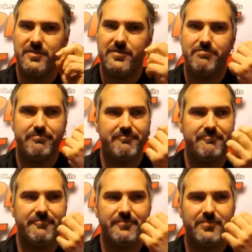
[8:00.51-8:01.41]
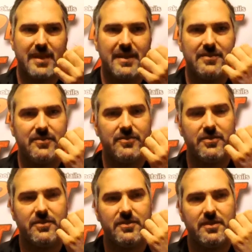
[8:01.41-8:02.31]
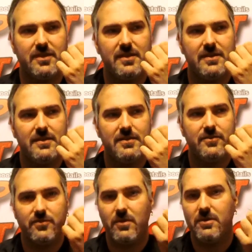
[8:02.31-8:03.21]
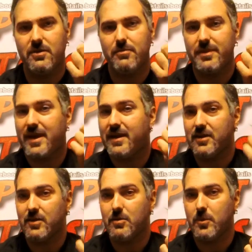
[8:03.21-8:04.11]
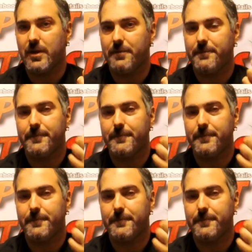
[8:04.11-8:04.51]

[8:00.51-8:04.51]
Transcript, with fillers: just, it's stronger, but not in a good way.